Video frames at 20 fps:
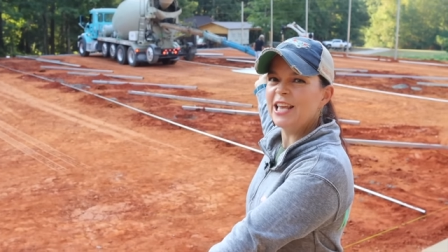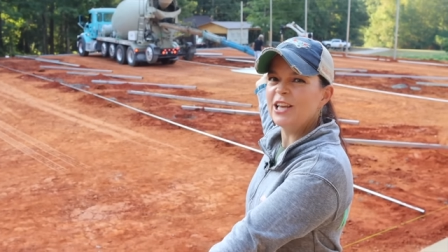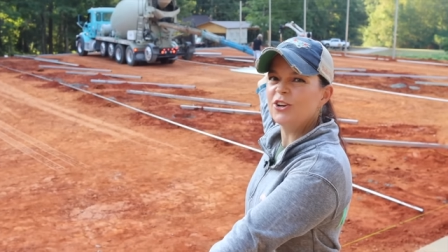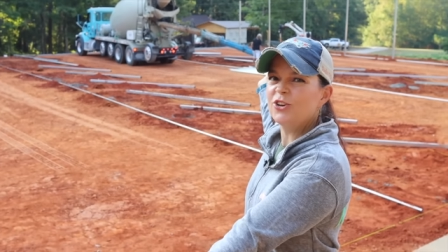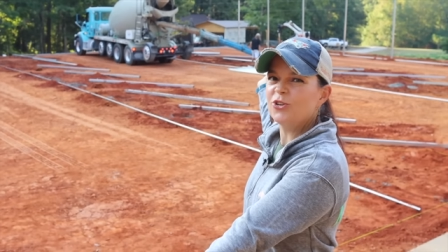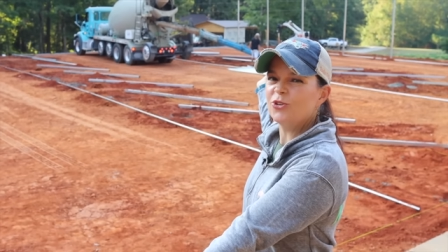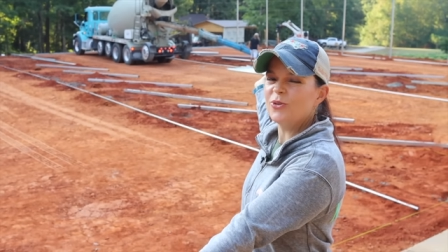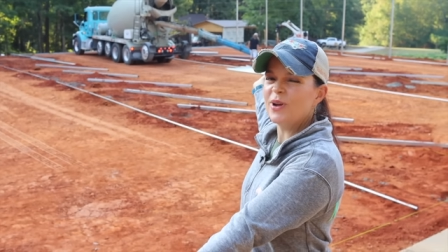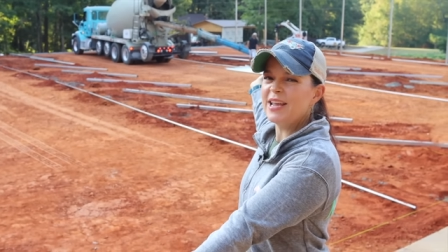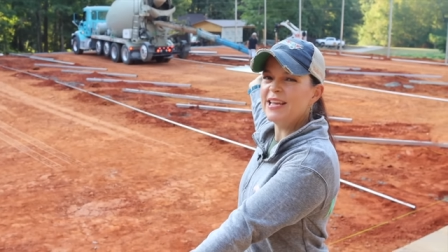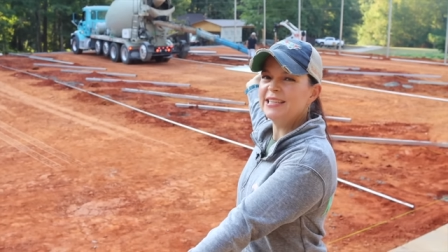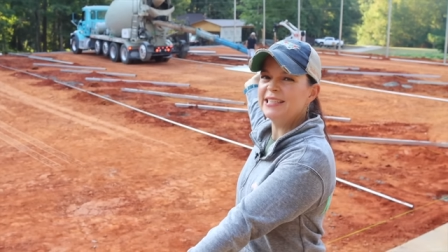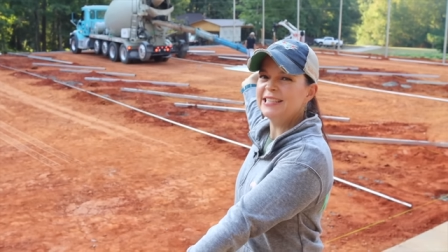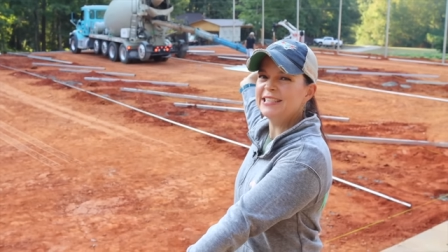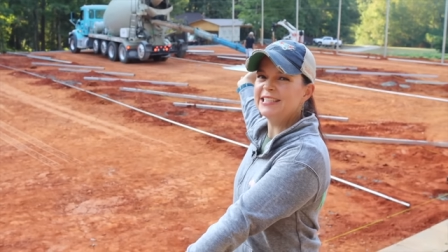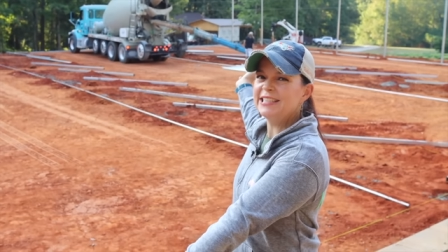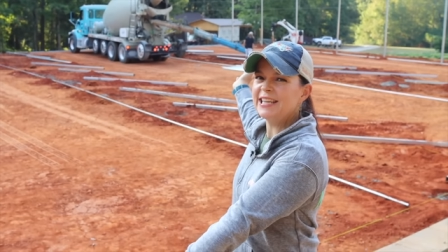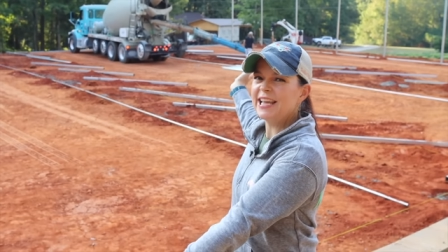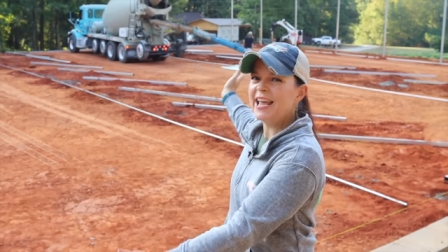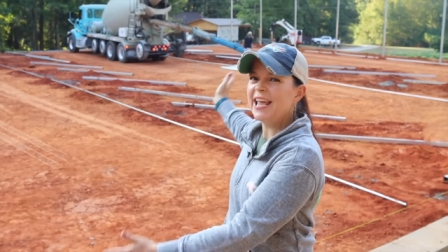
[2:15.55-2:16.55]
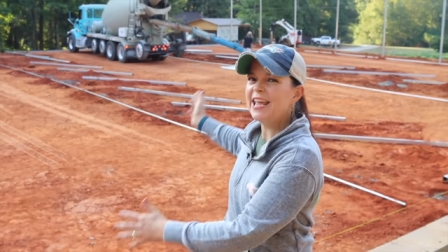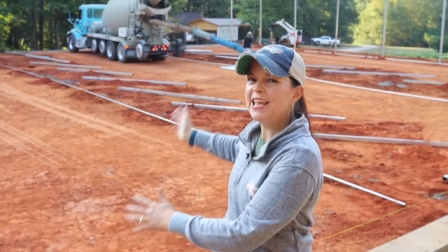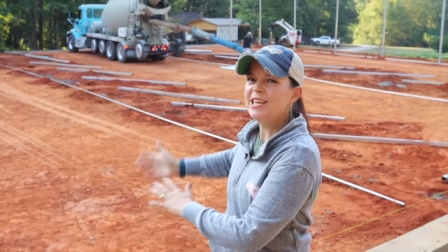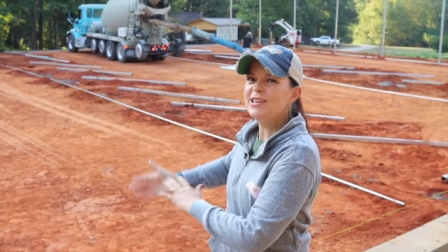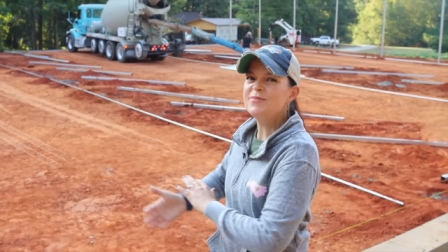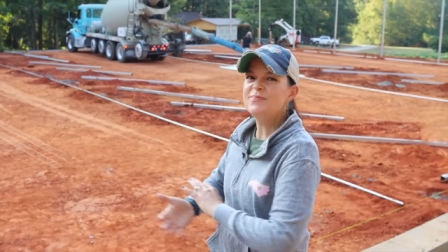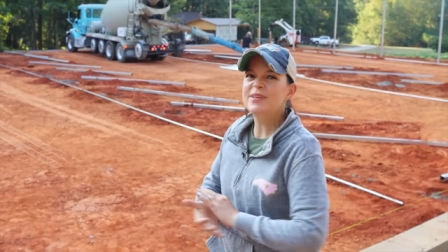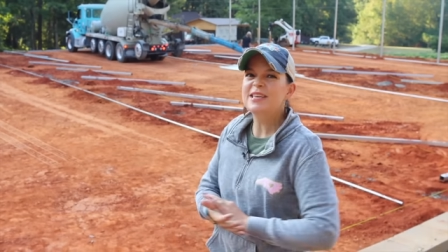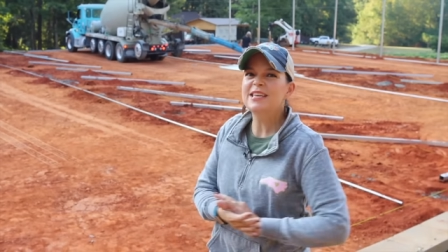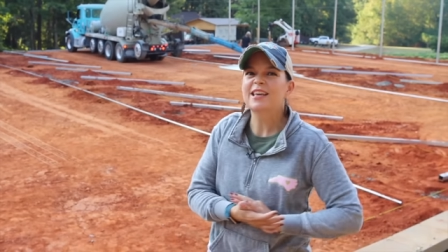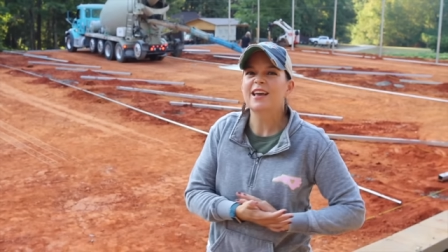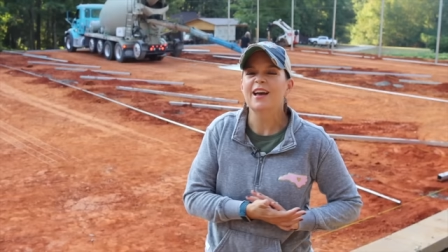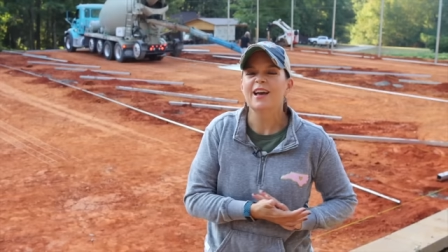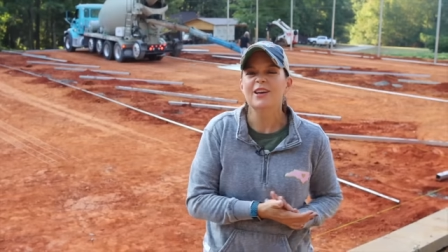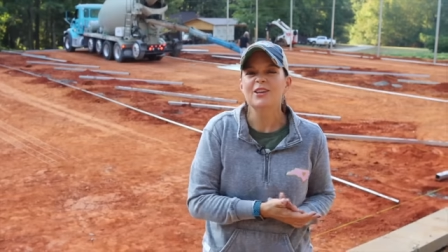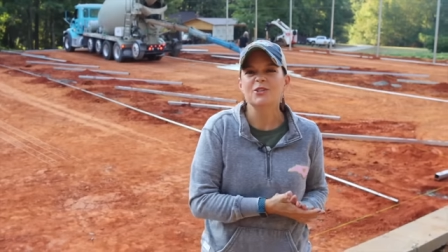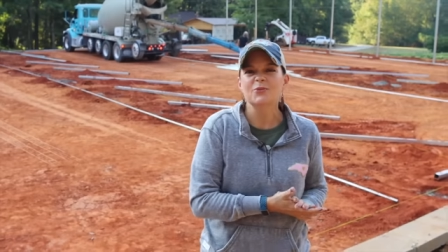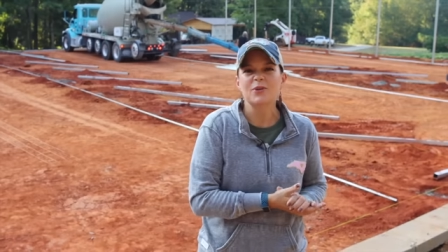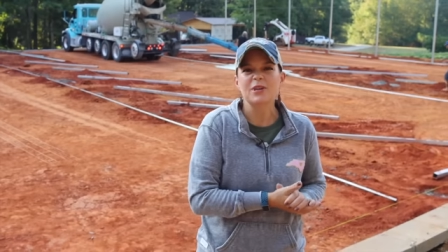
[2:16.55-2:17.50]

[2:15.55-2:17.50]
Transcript: a great day because